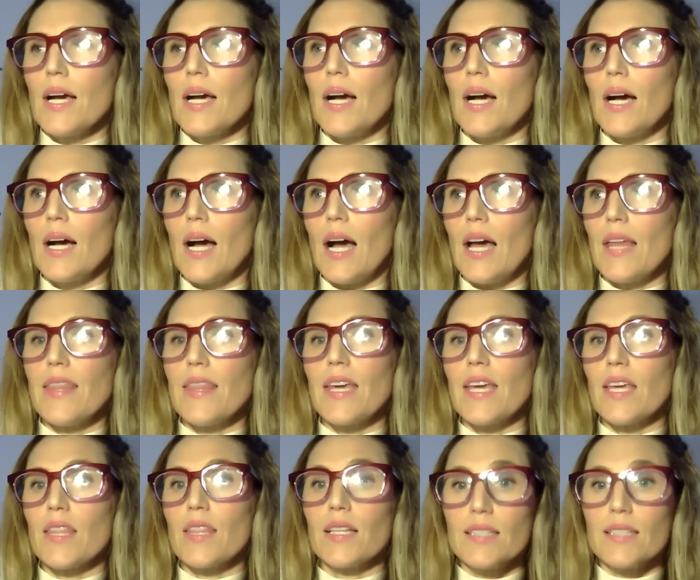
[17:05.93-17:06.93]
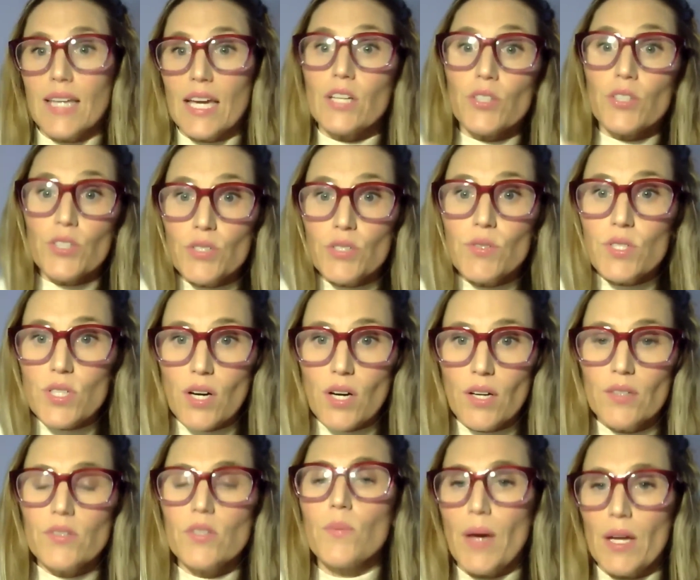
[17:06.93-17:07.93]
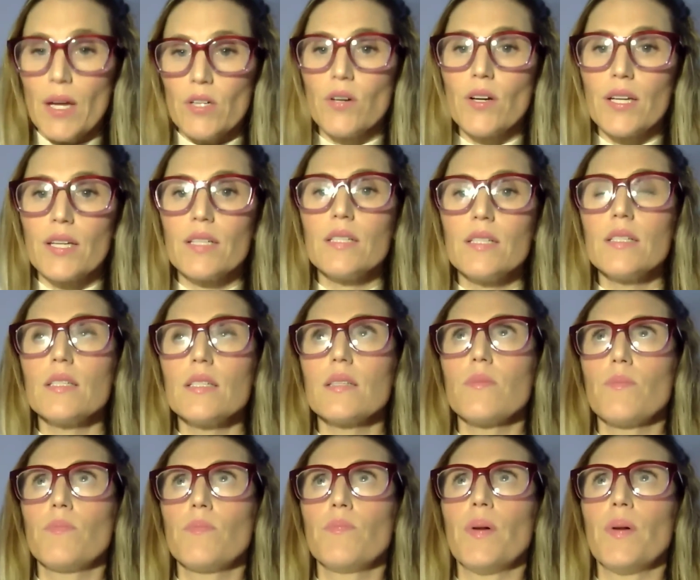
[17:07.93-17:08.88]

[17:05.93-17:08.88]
I think the later you start, the better it is.